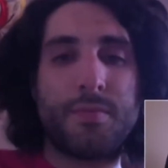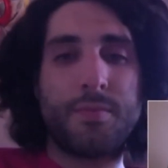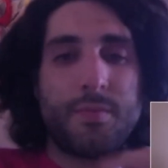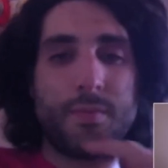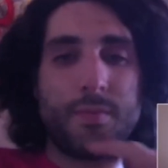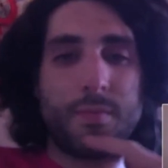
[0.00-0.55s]

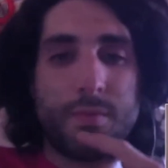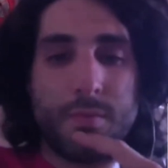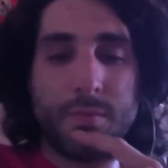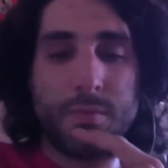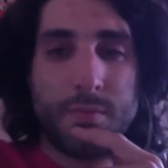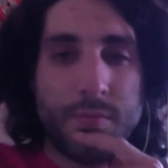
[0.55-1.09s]

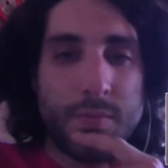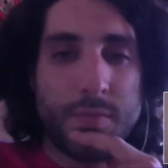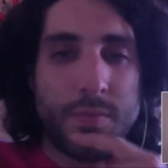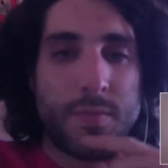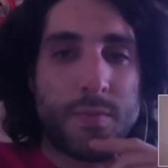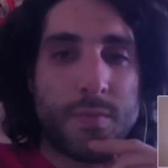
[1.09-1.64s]

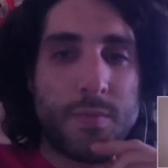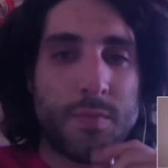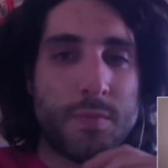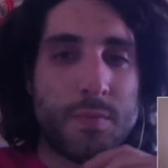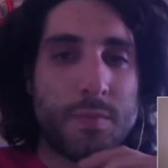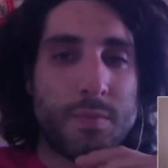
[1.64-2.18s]

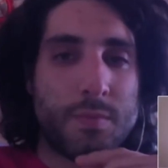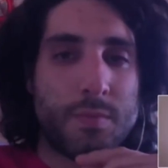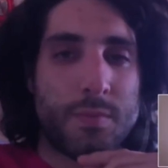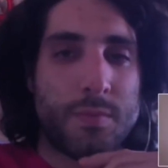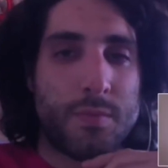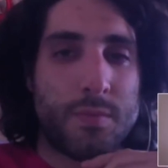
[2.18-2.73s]

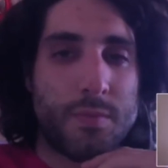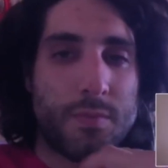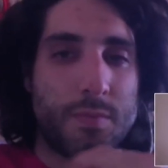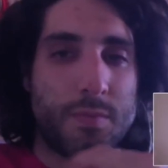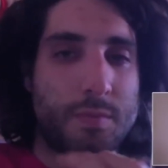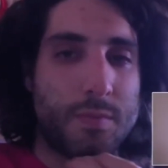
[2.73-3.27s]

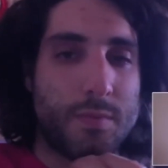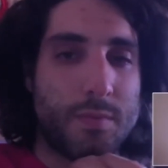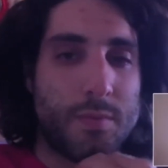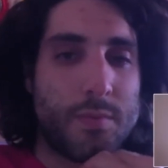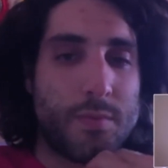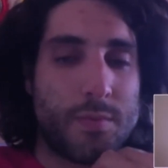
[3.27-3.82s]

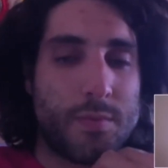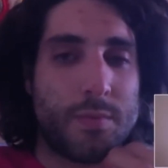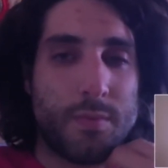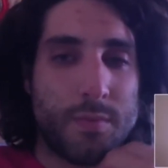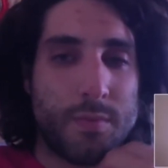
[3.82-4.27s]
No words are spoken by the person on screen.